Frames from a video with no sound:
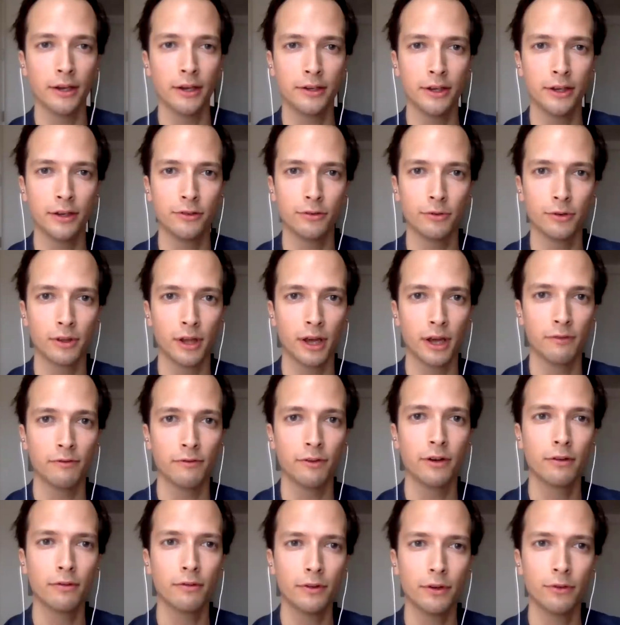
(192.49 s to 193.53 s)
did do a lot of
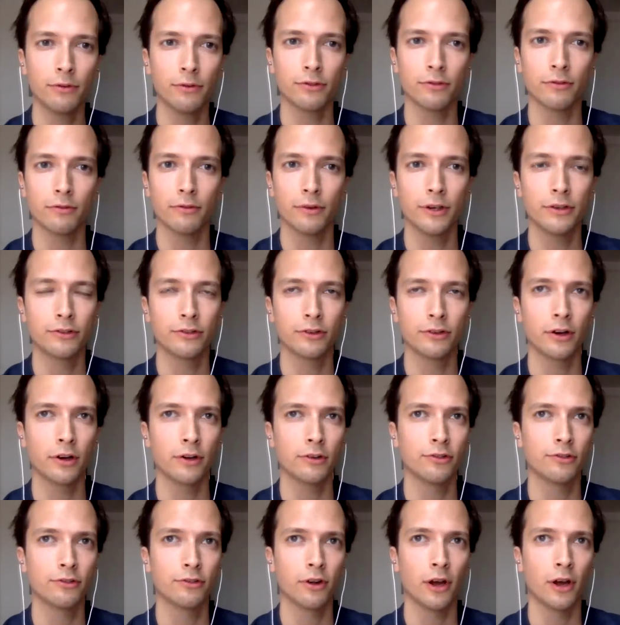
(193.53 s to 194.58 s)
interviews and
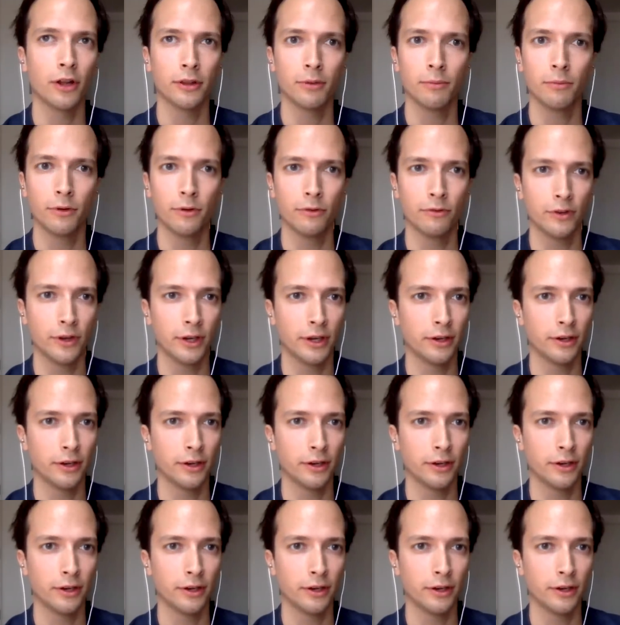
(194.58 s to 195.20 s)
research on the movie.